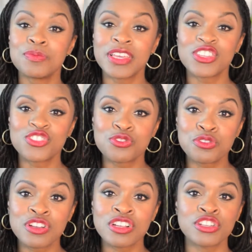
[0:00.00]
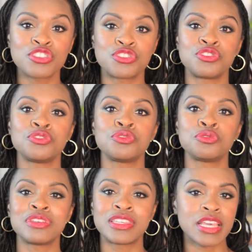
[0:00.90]
make sure
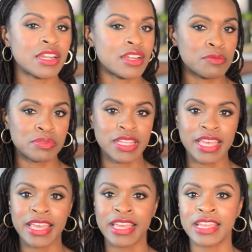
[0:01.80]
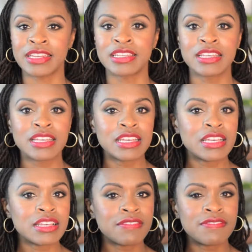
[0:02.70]
to get on a plane,
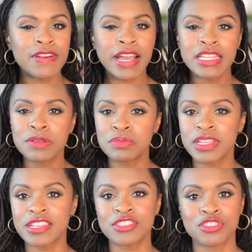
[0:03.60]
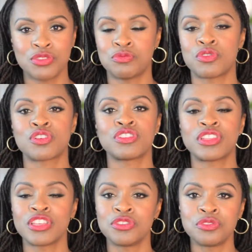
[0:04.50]
find a place in the world
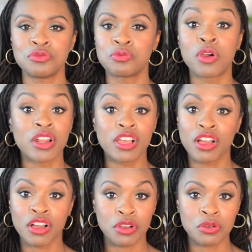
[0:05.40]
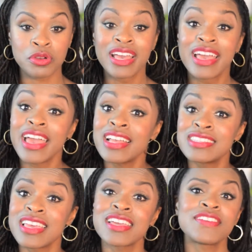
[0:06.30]
that you want to go, and
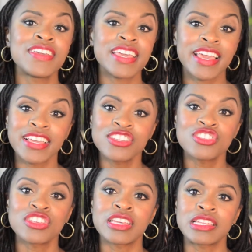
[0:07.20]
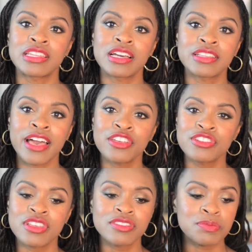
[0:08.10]
take a vacation. Allow
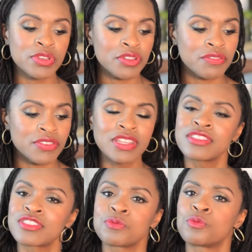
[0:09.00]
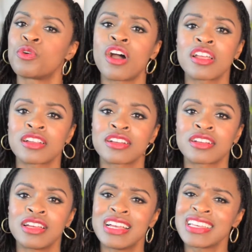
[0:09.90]
yourself to put your feet in some
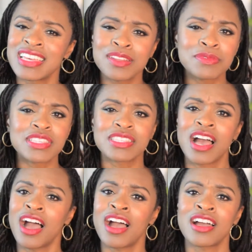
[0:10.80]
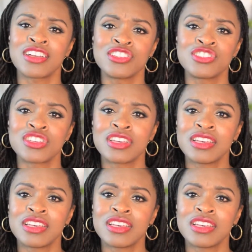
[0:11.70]
water, get a massage,